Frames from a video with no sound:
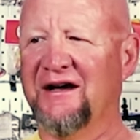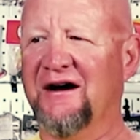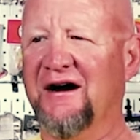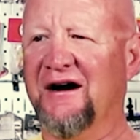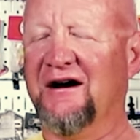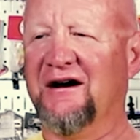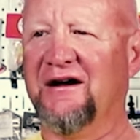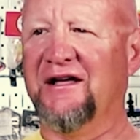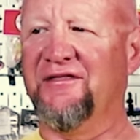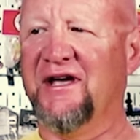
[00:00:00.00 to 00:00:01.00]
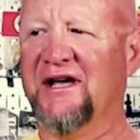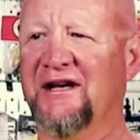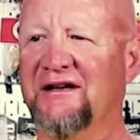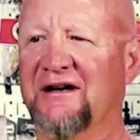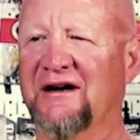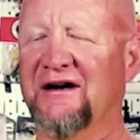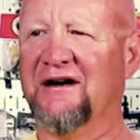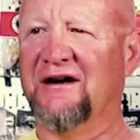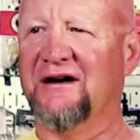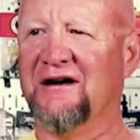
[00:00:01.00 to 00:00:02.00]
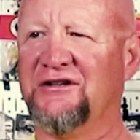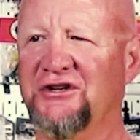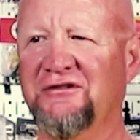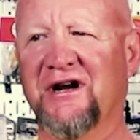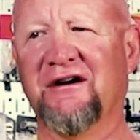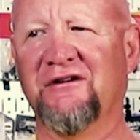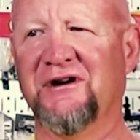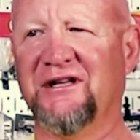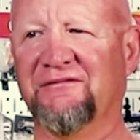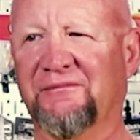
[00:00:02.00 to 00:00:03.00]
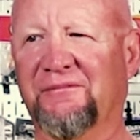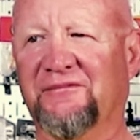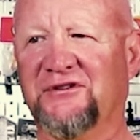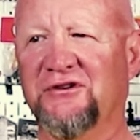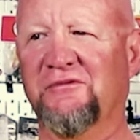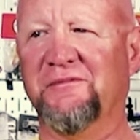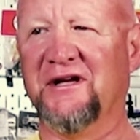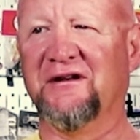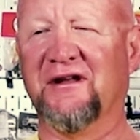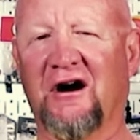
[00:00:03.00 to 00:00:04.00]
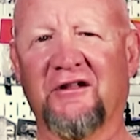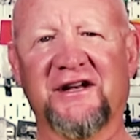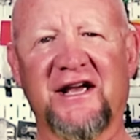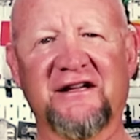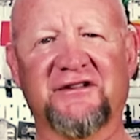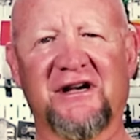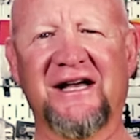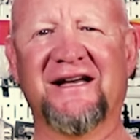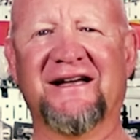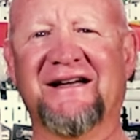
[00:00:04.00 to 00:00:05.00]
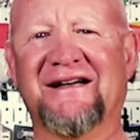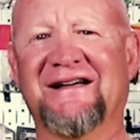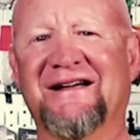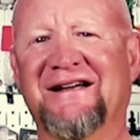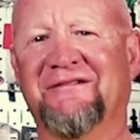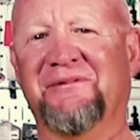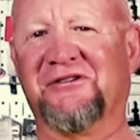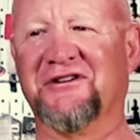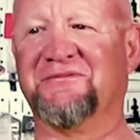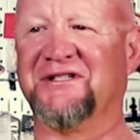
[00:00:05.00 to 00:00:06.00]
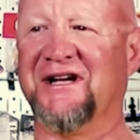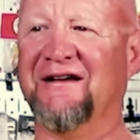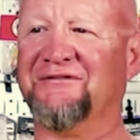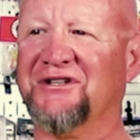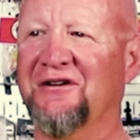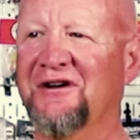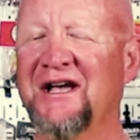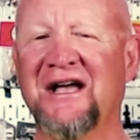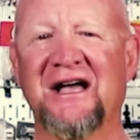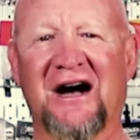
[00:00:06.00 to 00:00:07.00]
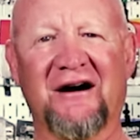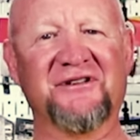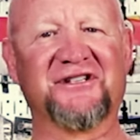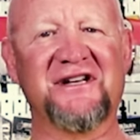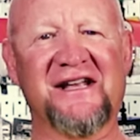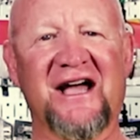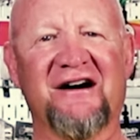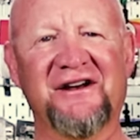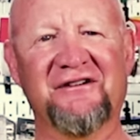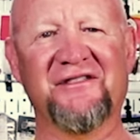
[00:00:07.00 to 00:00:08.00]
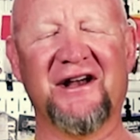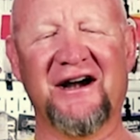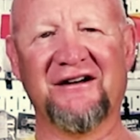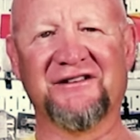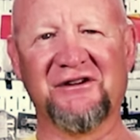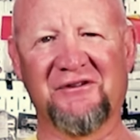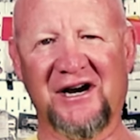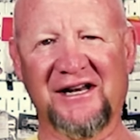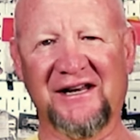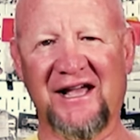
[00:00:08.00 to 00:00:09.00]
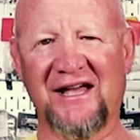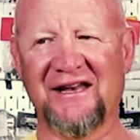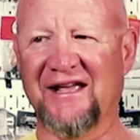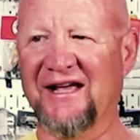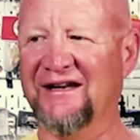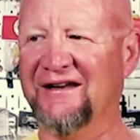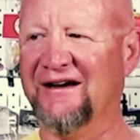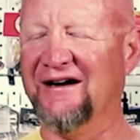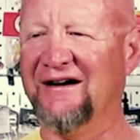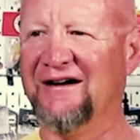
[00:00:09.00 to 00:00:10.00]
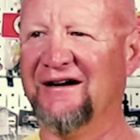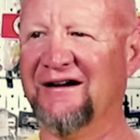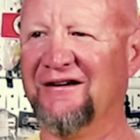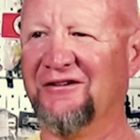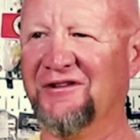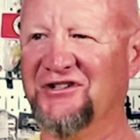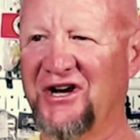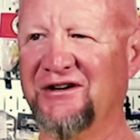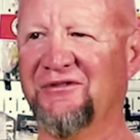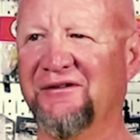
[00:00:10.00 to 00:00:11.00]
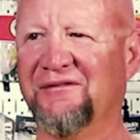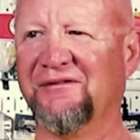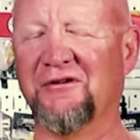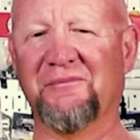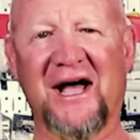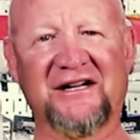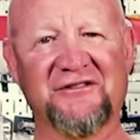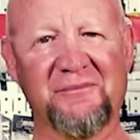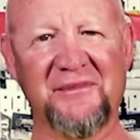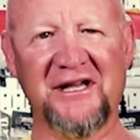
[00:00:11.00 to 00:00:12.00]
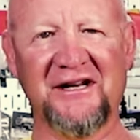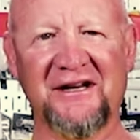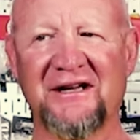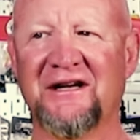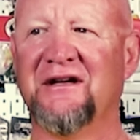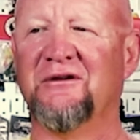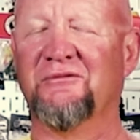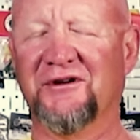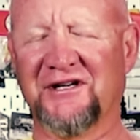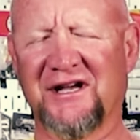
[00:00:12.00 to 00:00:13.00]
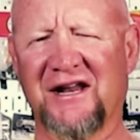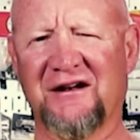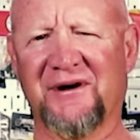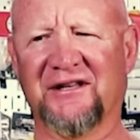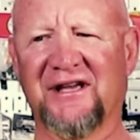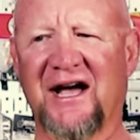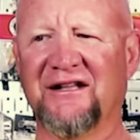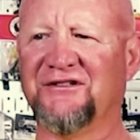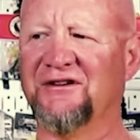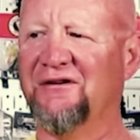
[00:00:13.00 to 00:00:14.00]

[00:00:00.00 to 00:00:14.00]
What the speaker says: And then, we'll be in the holidays. It'll be Christmas time. So I'm gonna sneak out here and there and see where I can get. And early January, we're going back to the mid. Really excited about that.